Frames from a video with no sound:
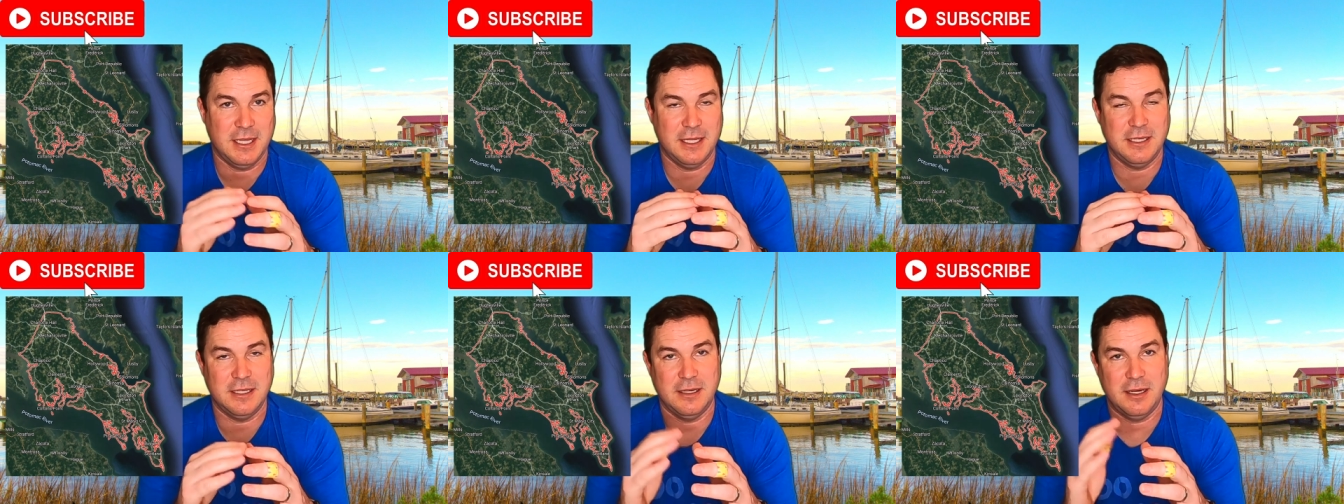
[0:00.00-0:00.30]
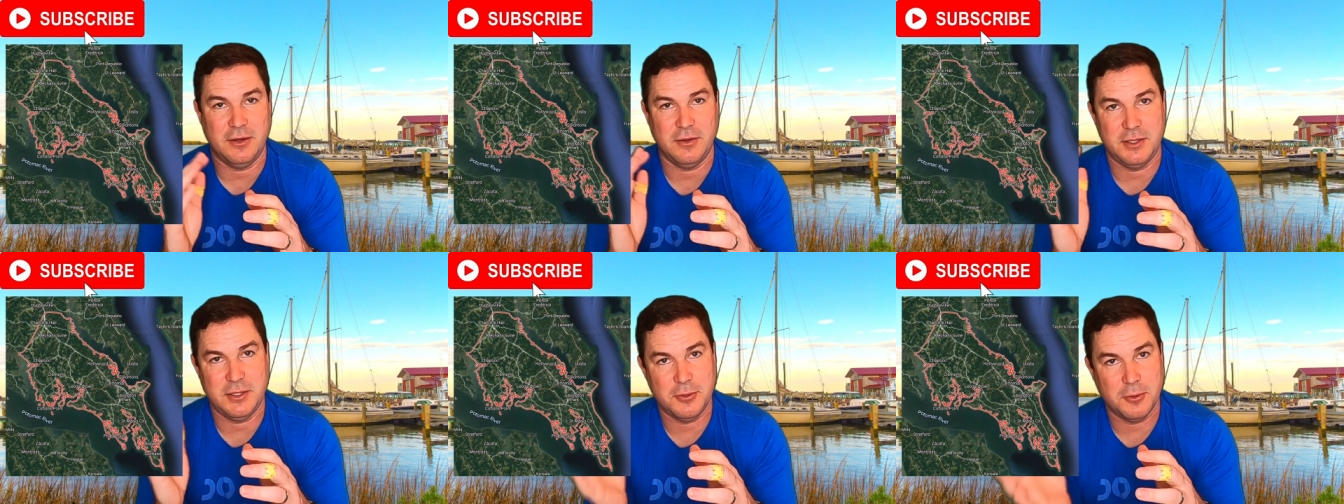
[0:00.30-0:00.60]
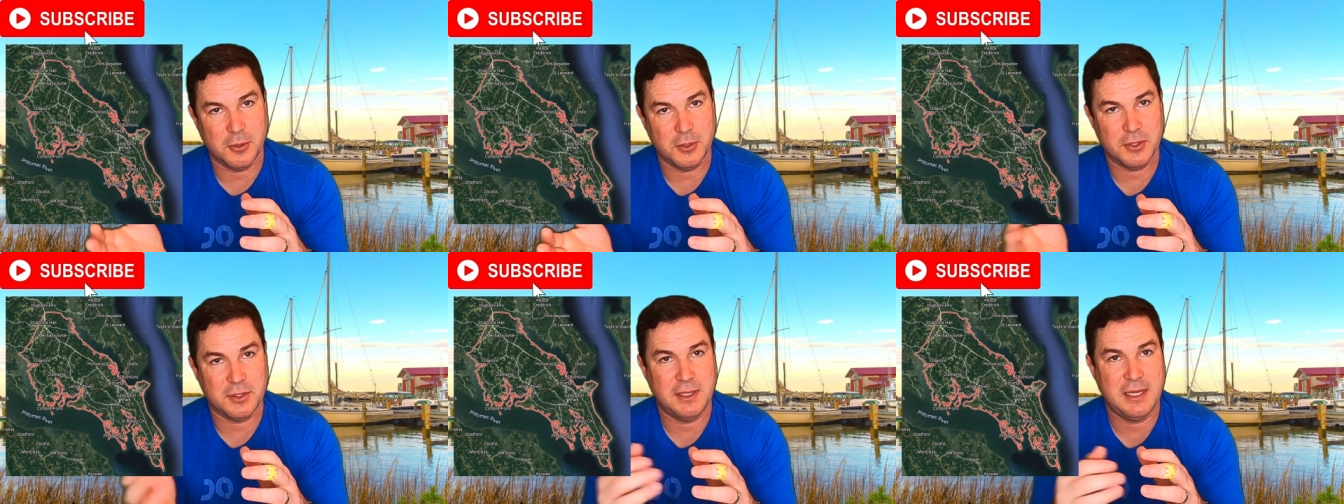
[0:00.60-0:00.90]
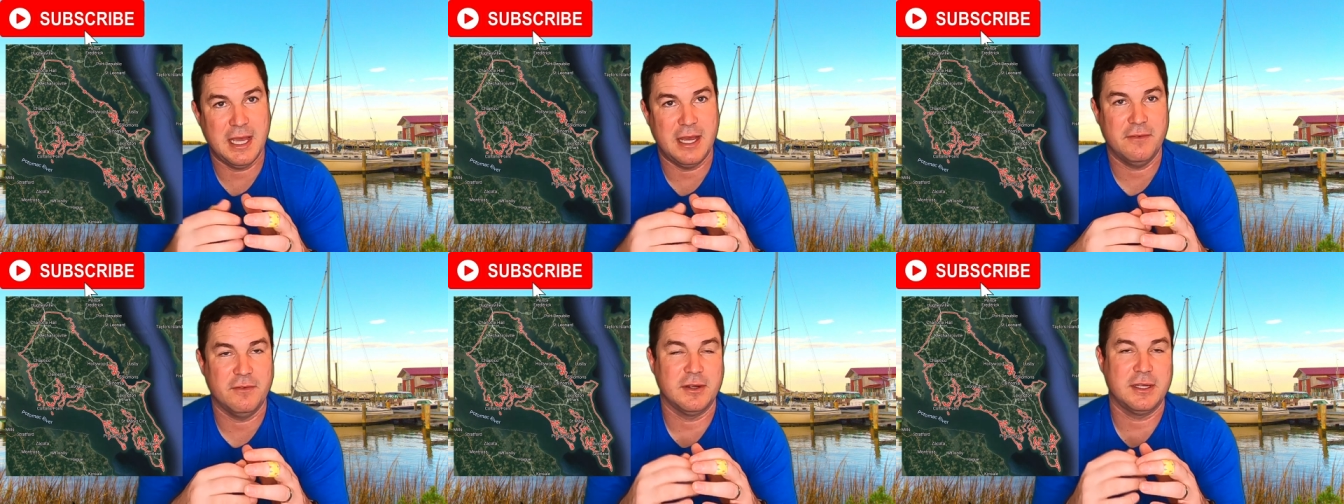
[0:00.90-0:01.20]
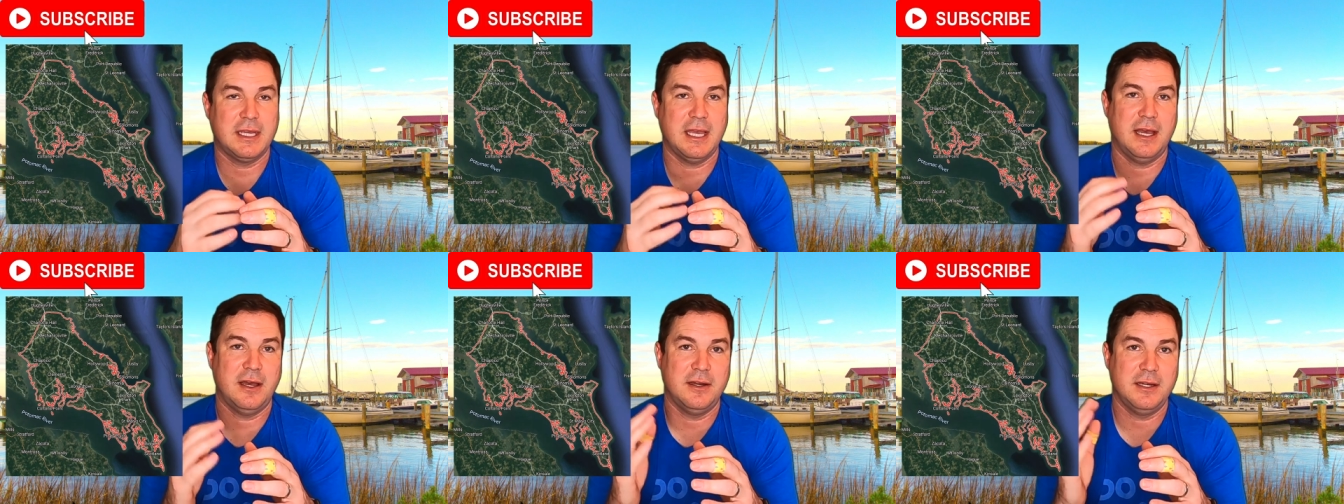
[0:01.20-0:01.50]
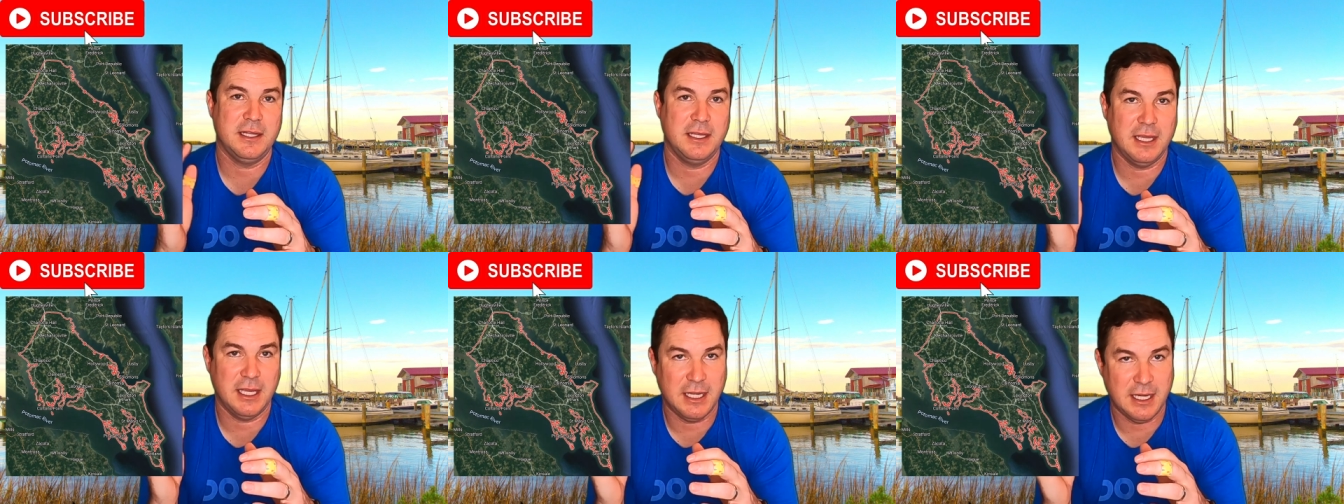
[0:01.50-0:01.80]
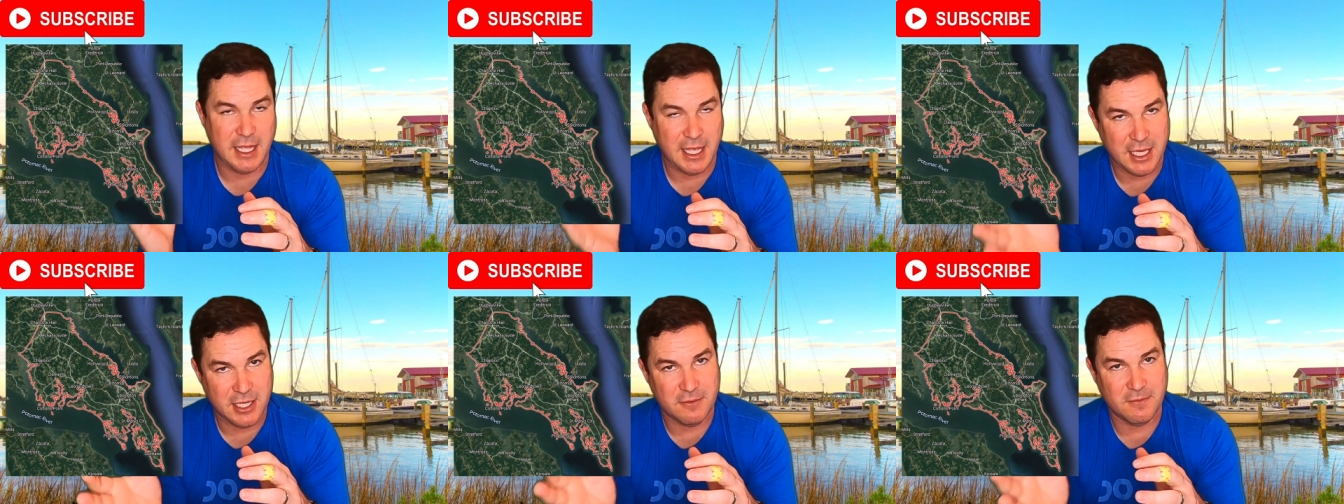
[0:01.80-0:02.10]
and you know, in northern Calvert County
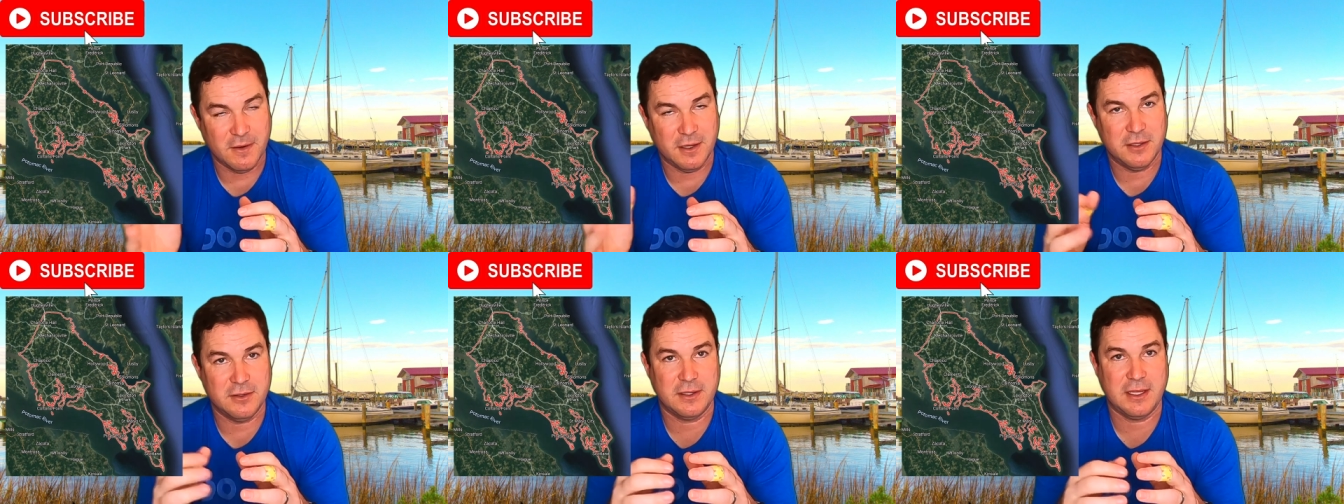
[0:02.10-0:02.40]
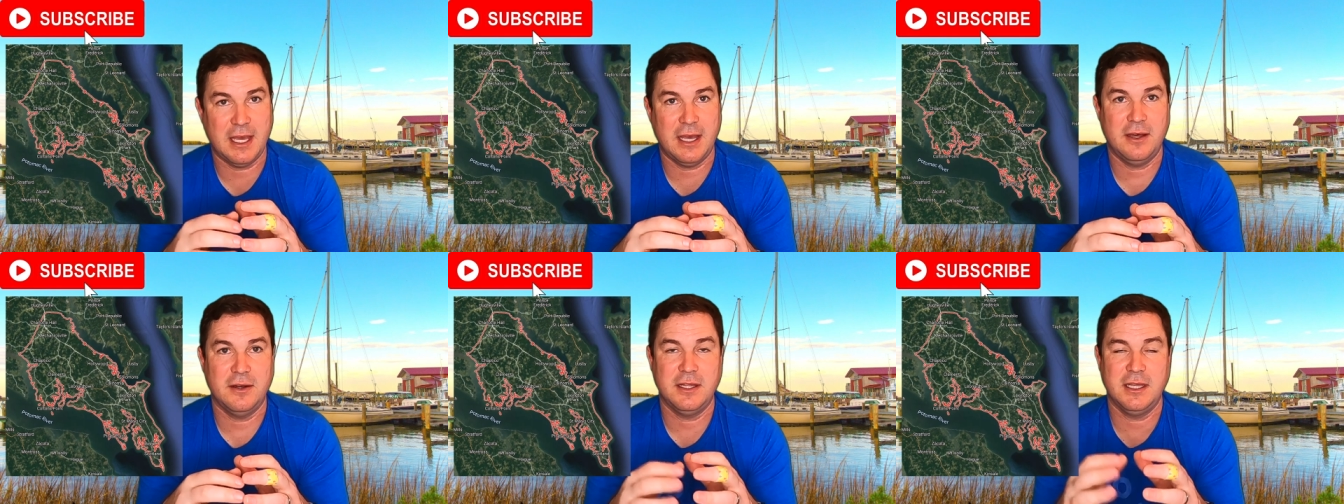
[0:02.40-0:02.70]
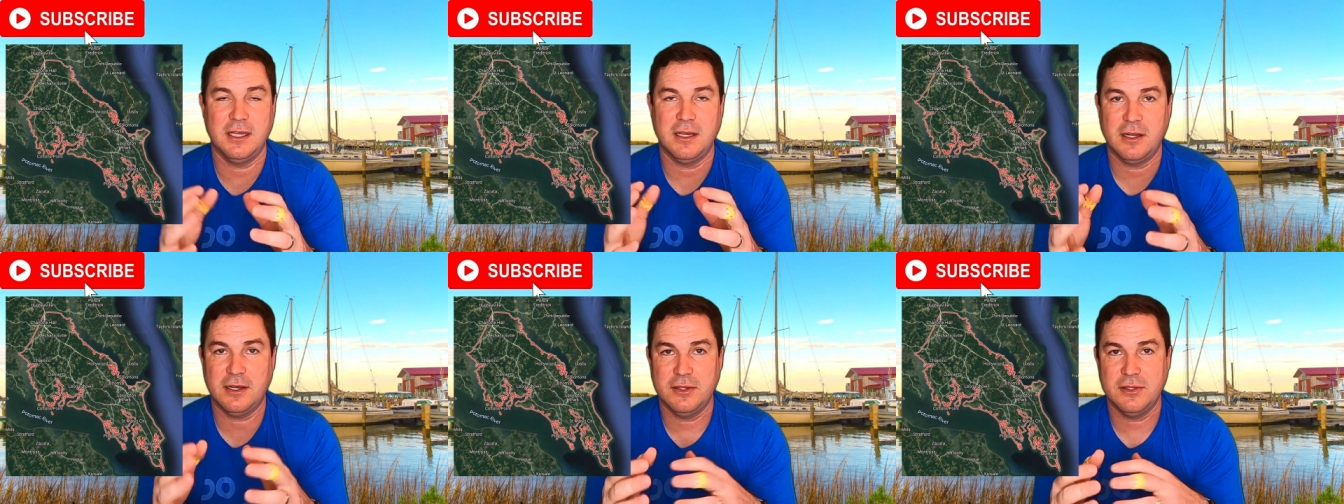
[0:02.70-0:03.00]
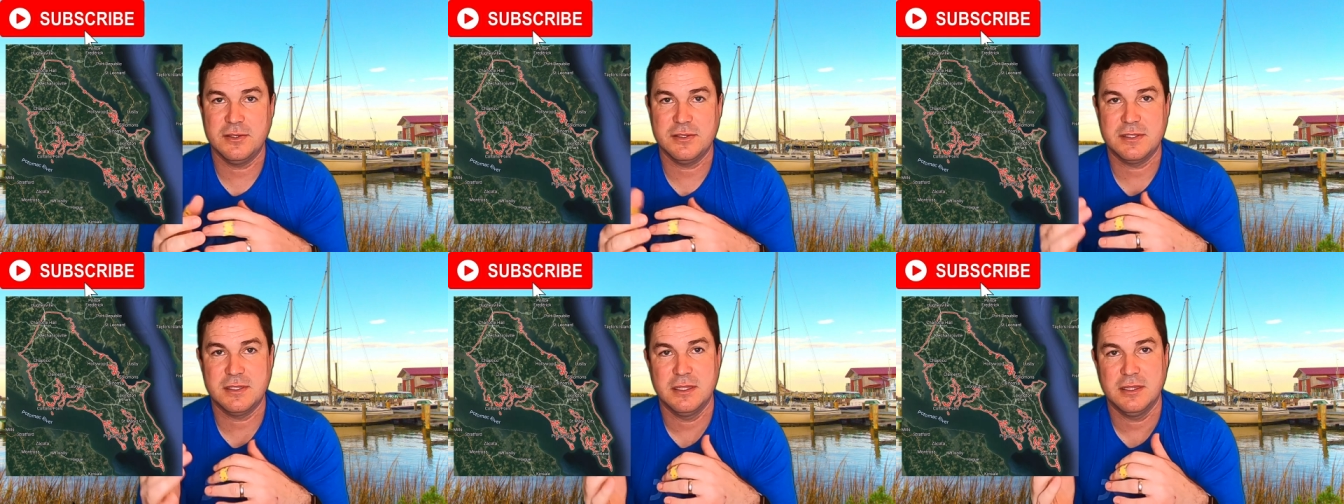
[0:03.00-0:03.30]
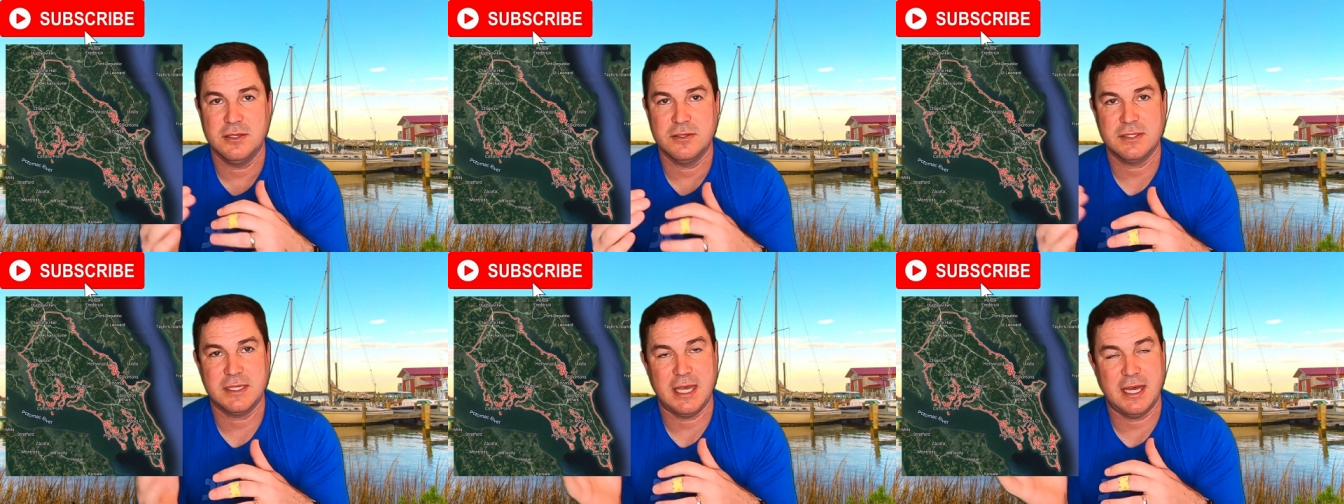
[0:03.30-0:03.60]
and Anne Arundel County and all those